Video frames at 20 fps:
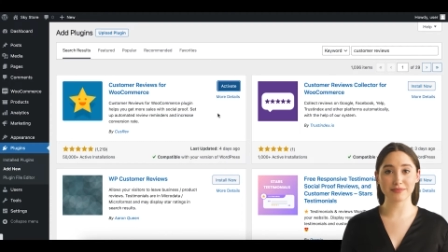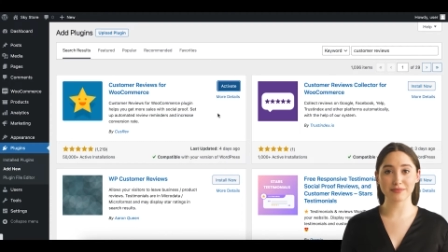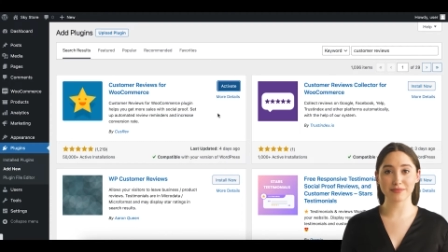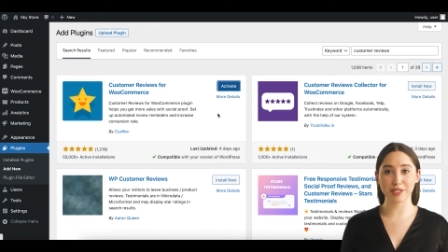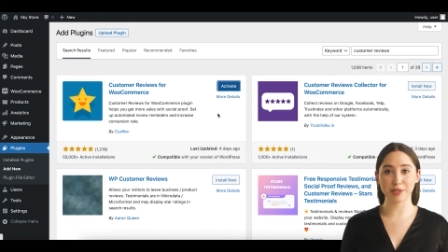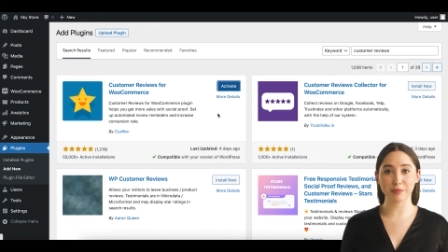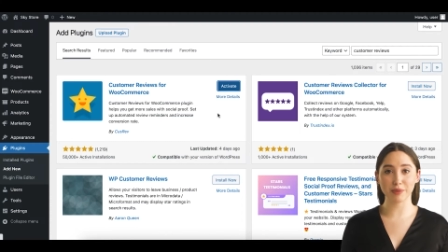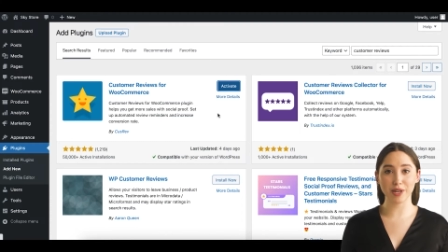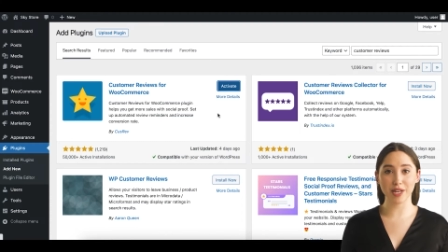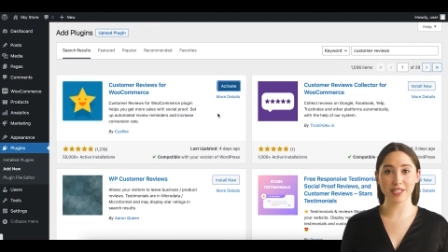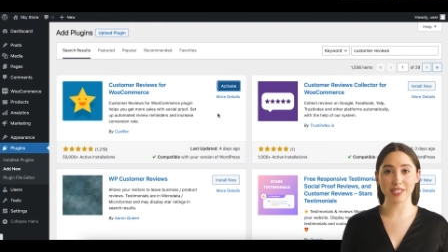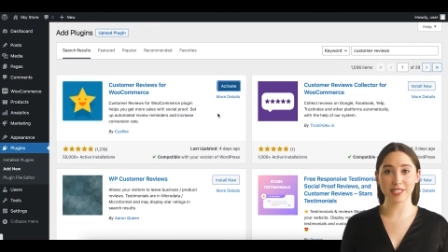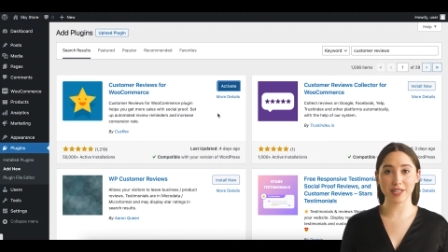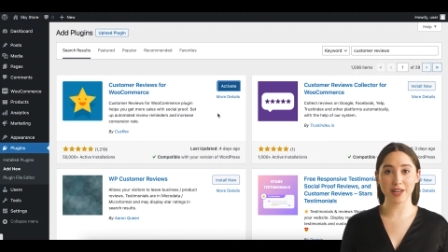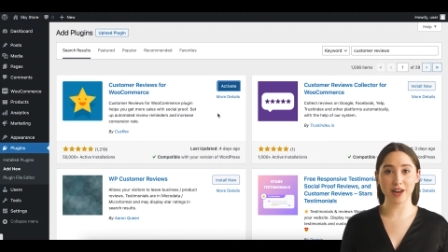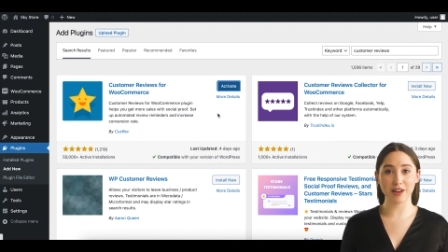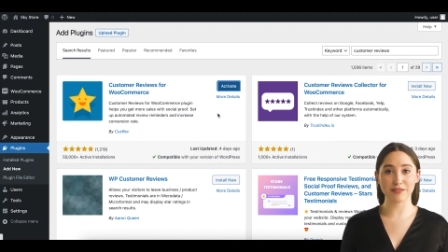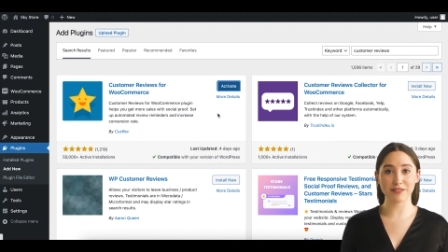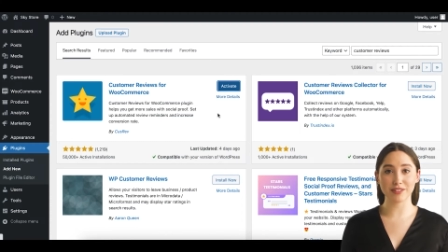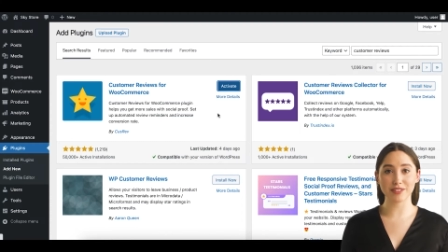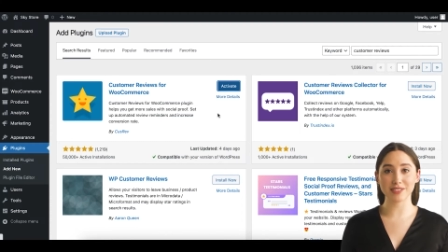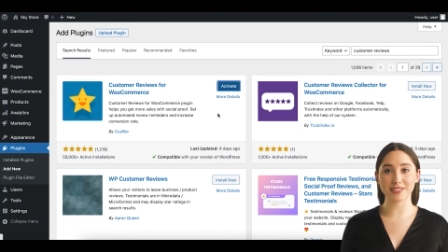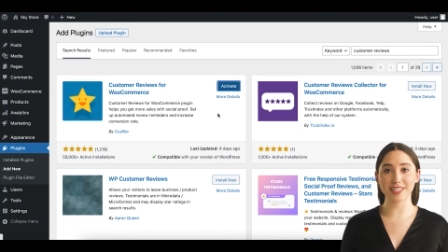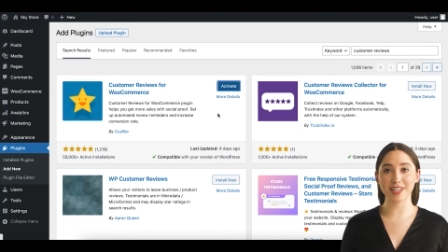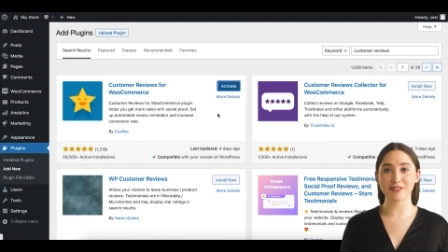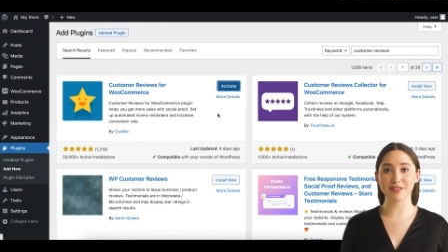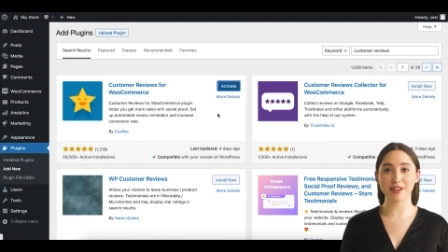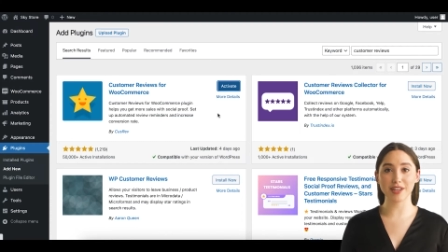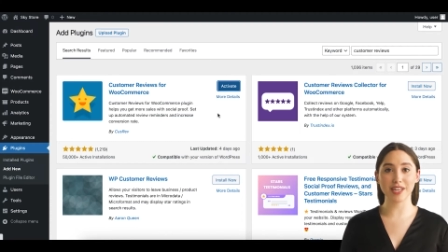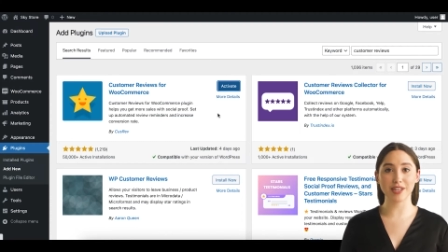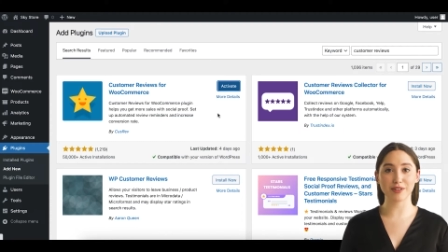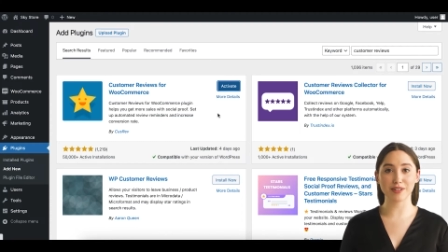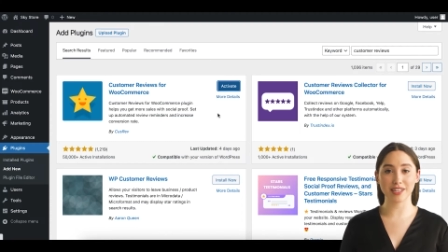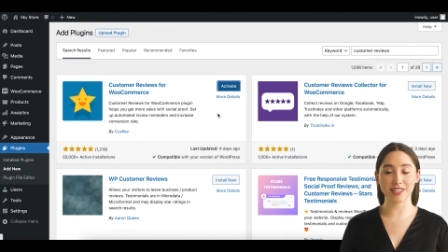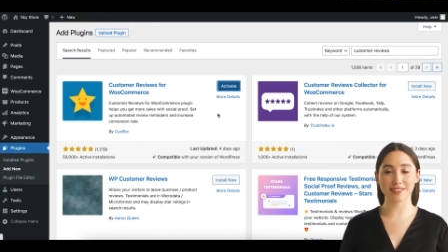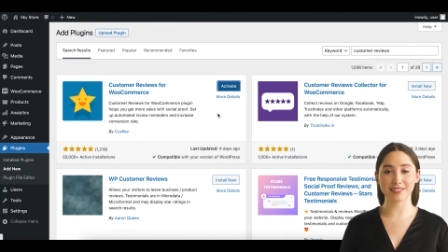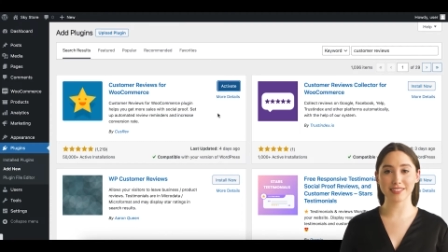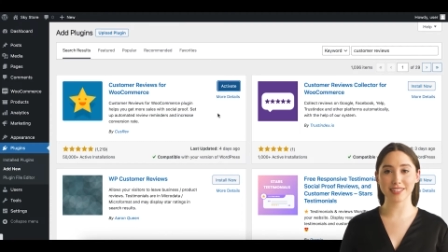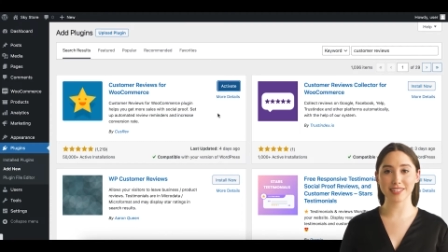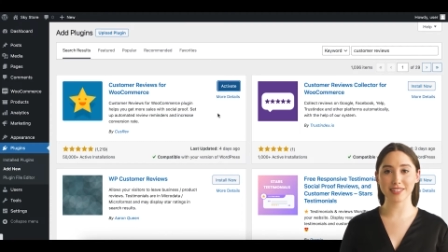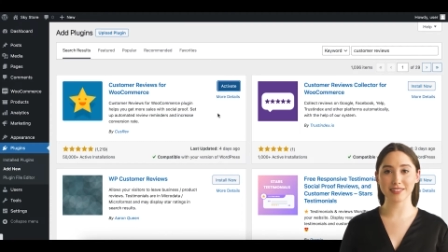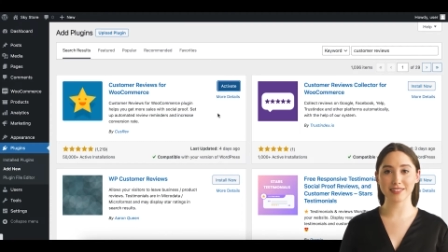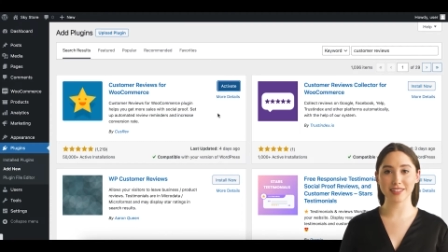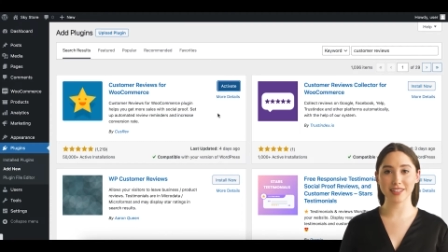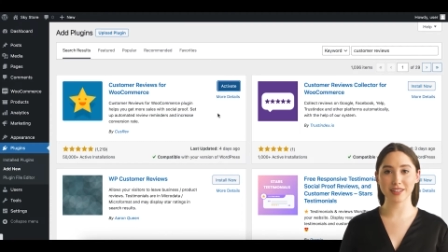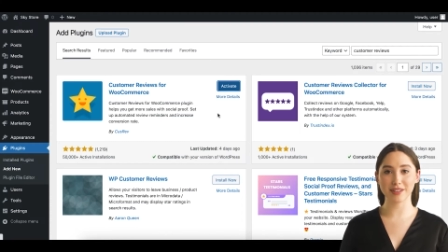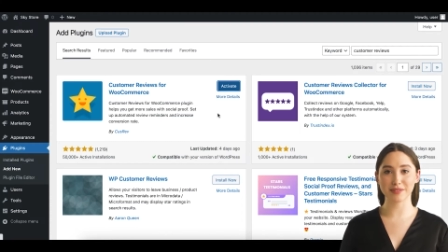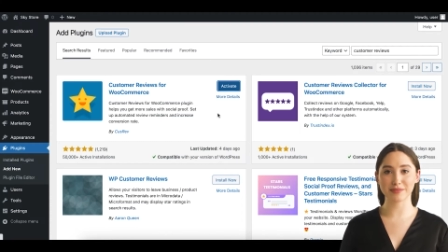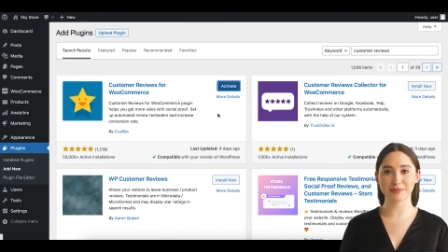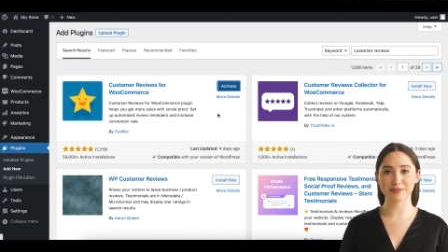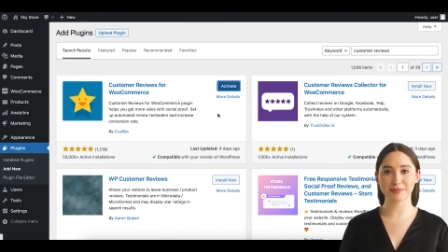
The plugin offers several areas to consider.